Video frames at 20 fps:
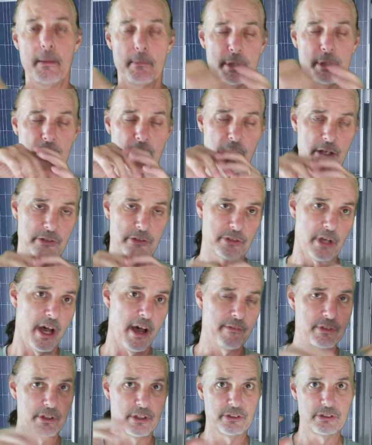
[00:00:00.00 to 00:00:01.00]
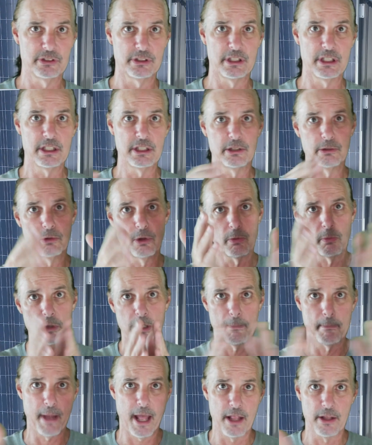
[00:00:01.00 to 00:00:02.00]
because obviously you don't want
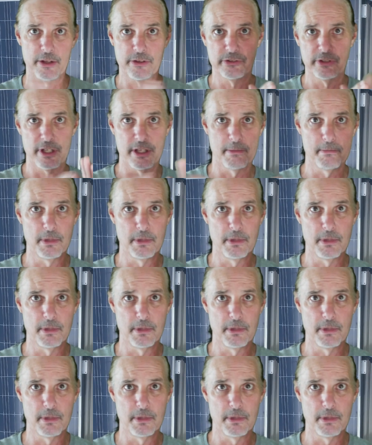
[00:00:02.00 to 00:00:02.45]
to balance in the